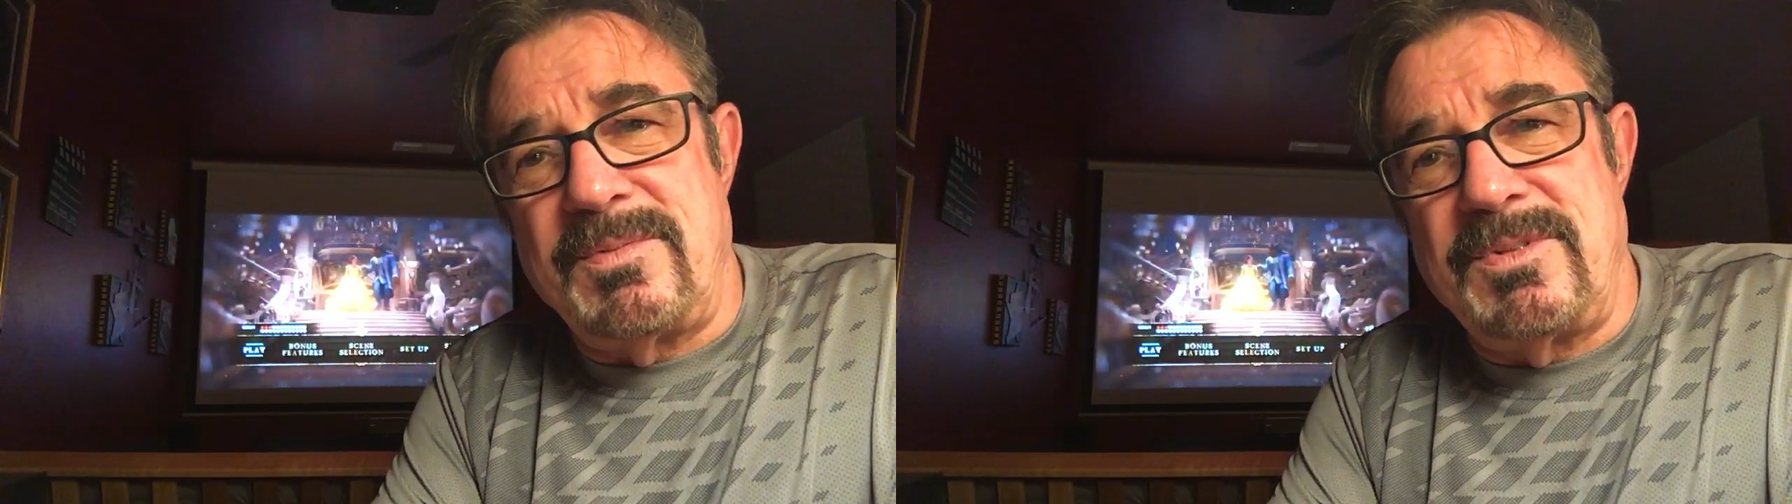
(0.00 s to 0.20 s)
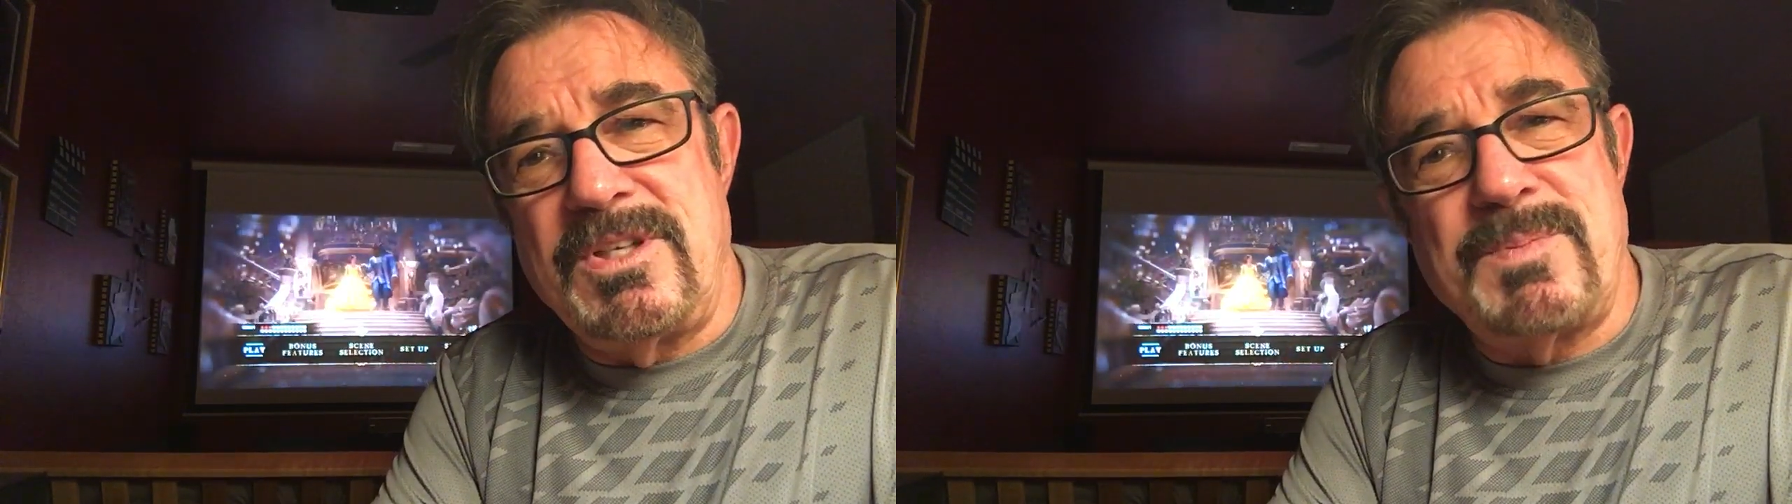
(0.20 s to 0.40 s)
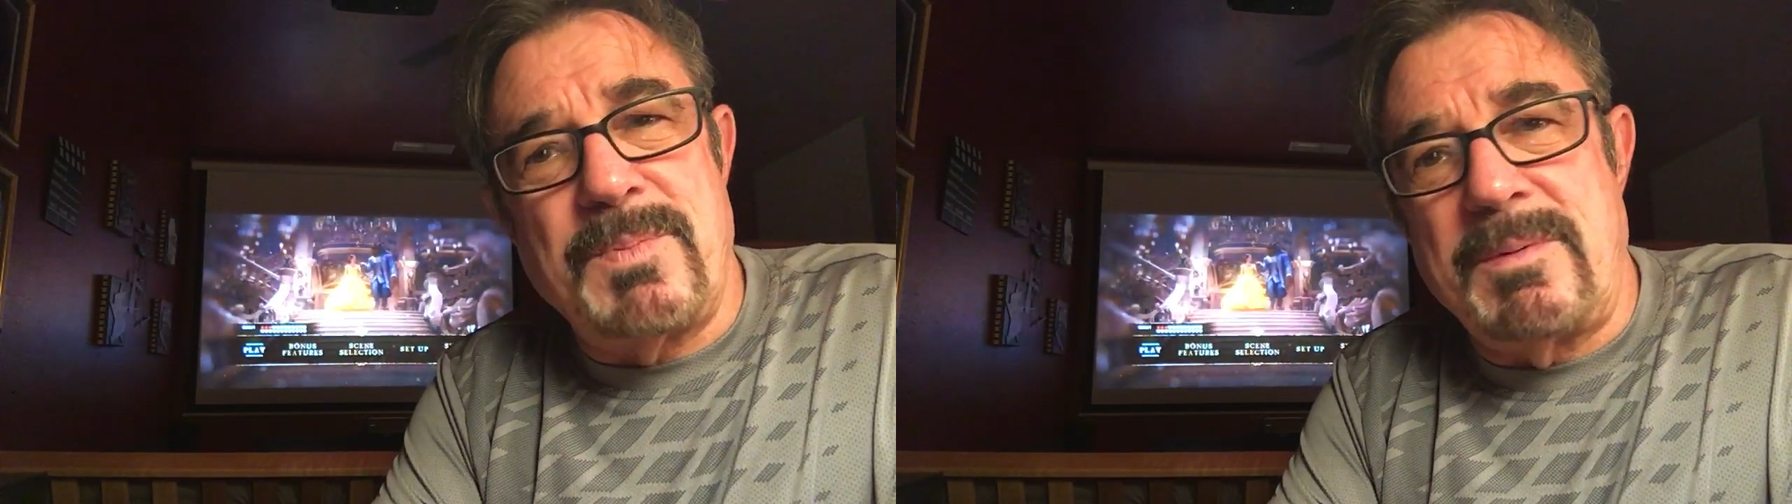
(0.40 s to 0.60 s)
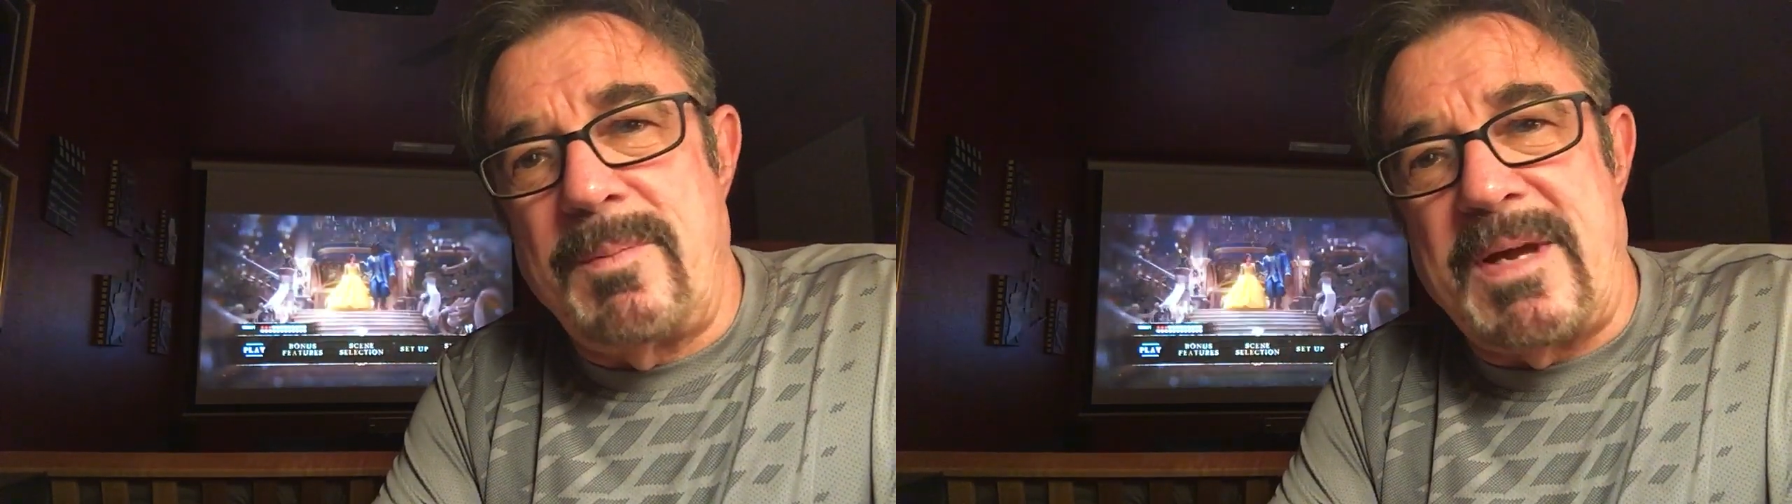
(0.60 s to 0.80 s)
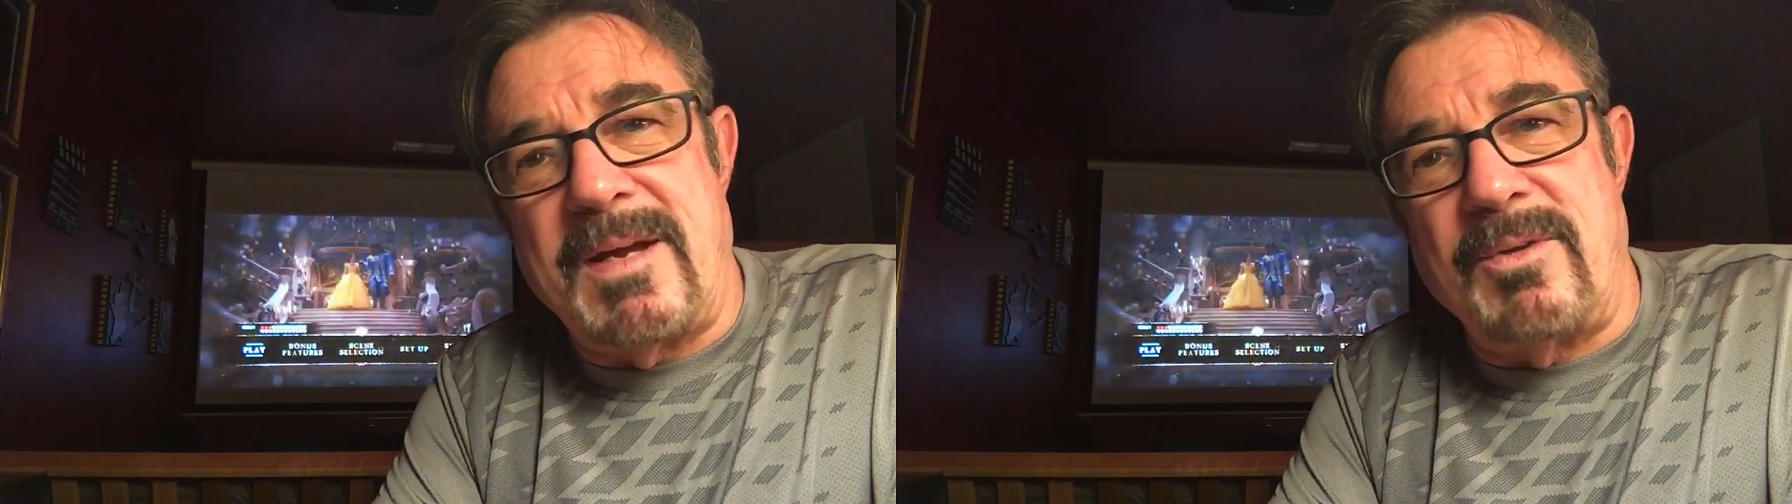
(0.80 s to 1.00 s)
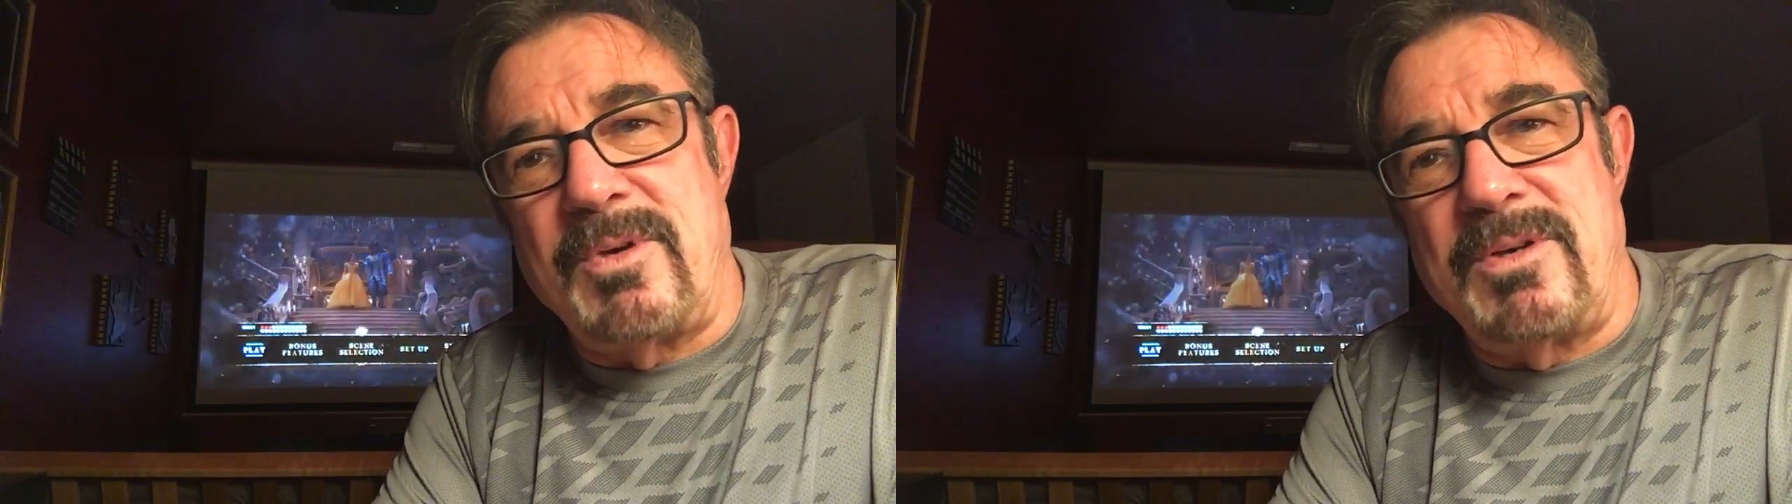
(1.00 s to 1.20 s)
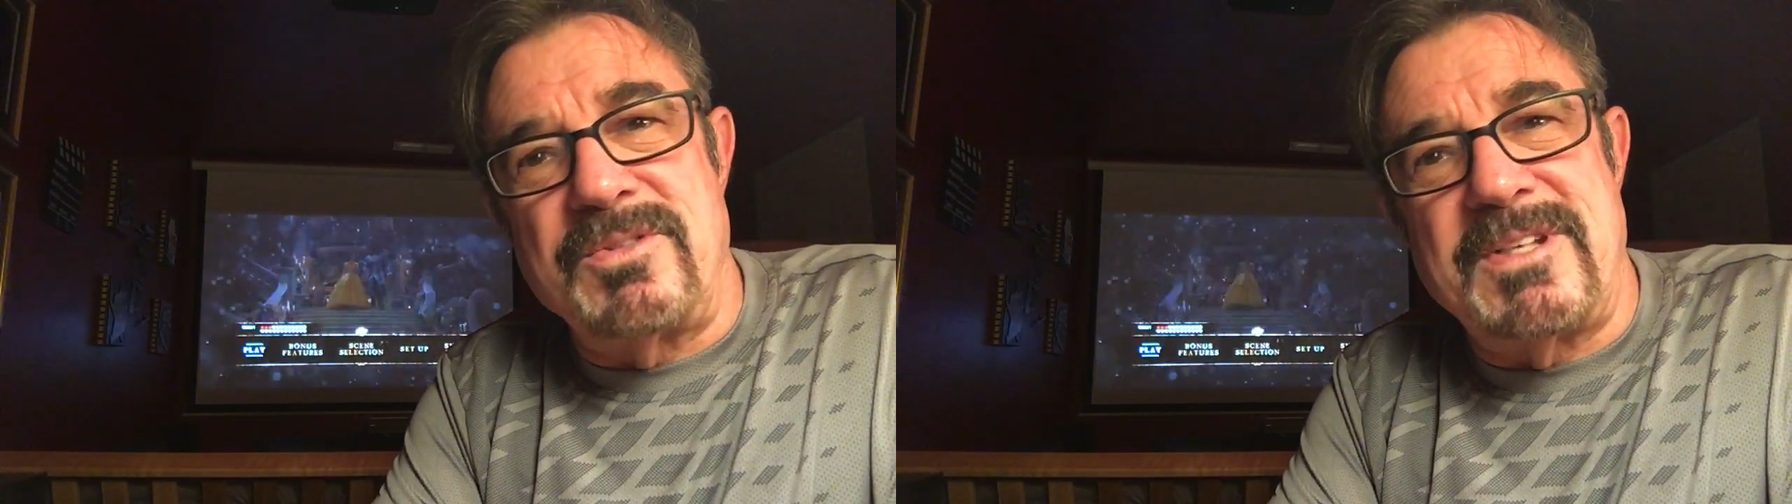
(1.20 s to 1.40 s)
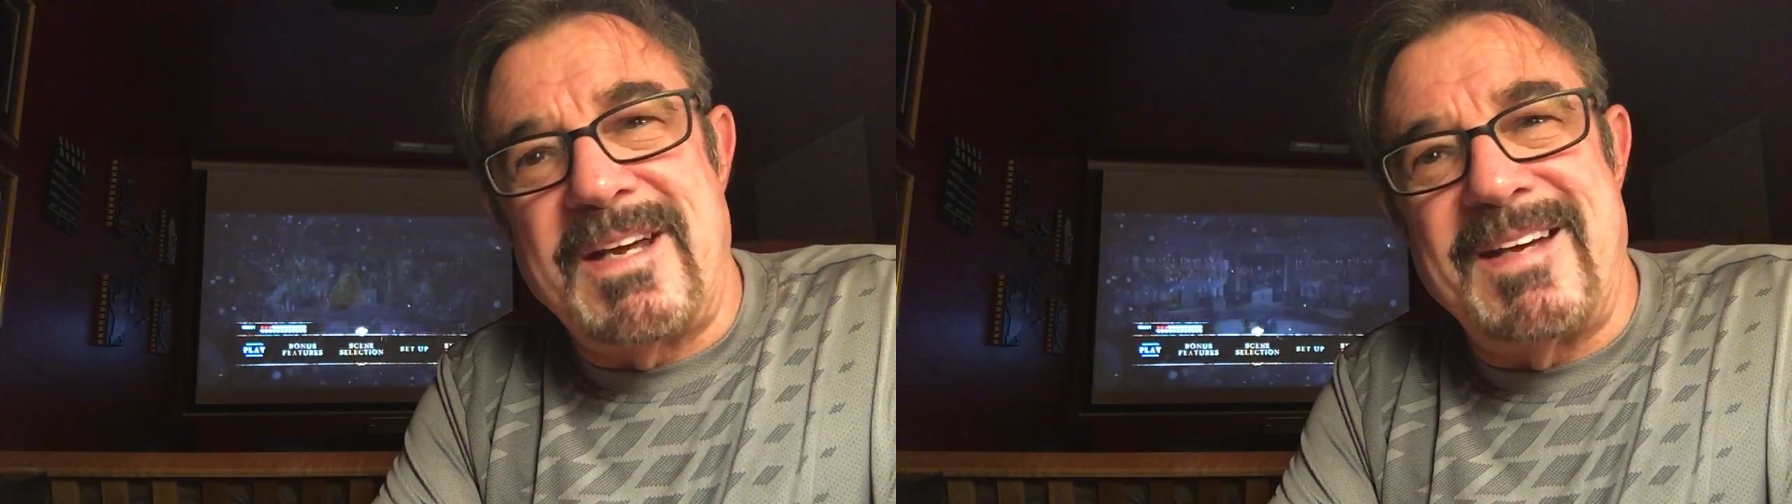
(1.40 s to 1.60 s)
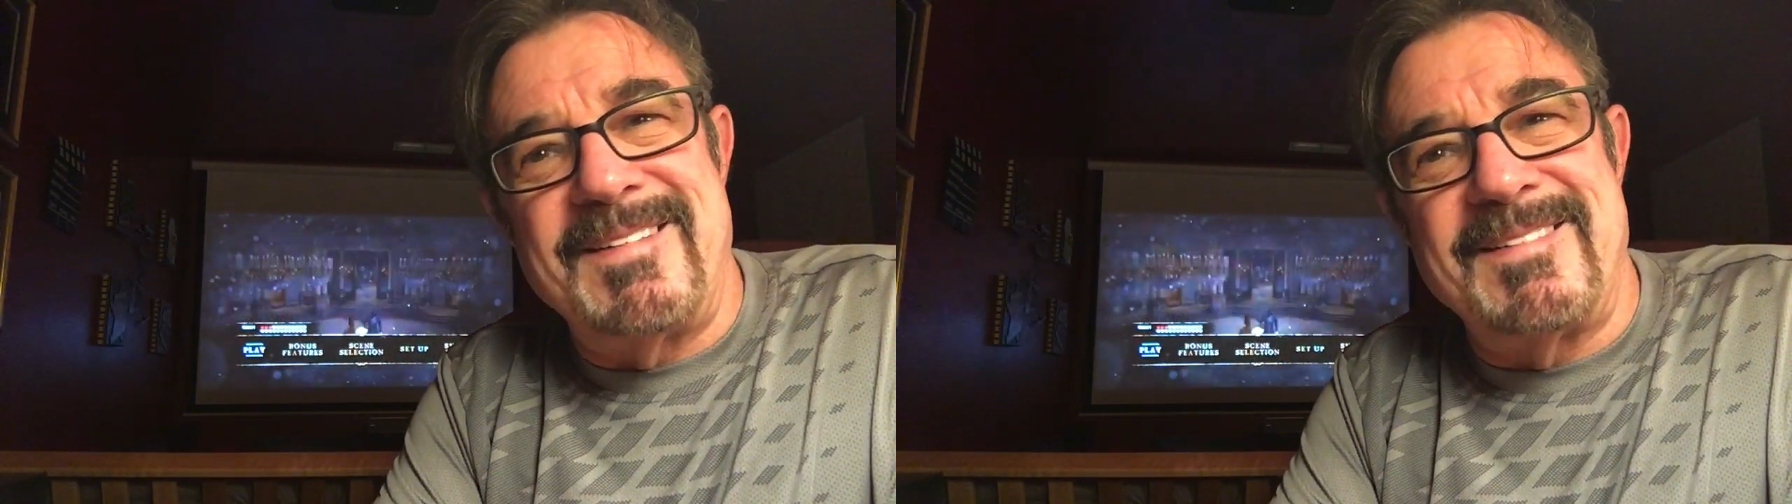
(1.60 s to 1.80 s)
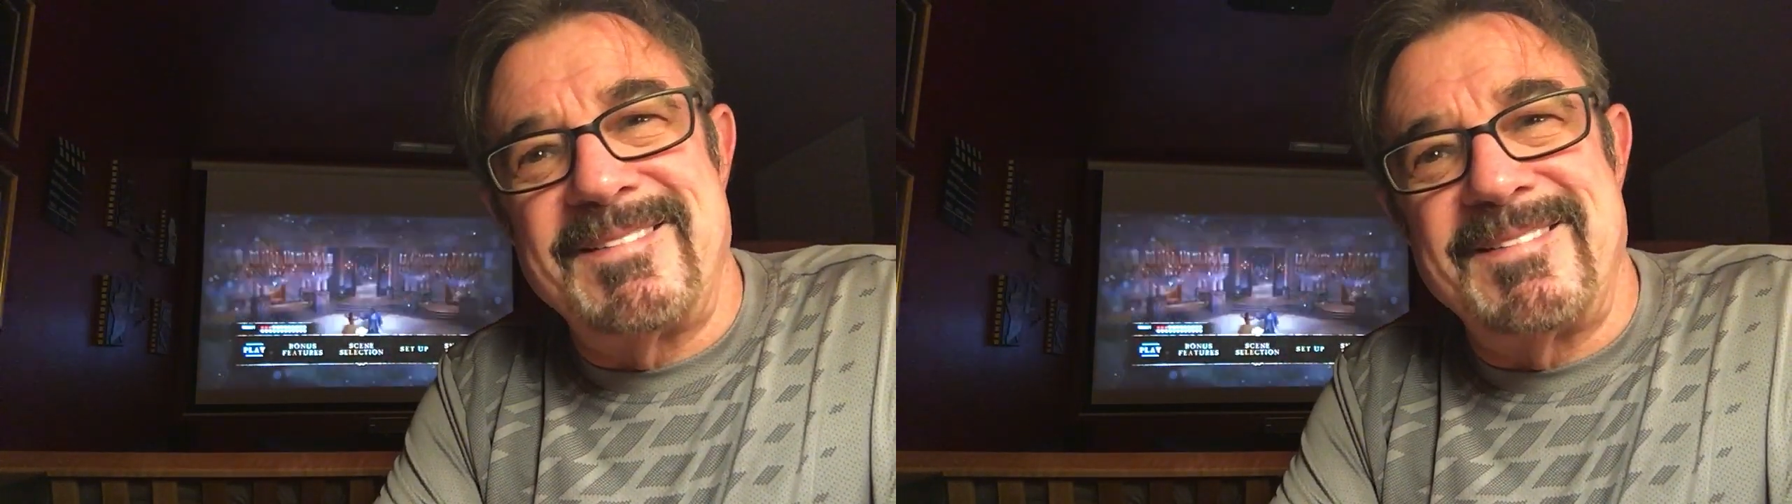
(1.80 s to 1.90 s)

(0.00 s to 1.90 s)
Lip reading: just bring me back a rose, Dad.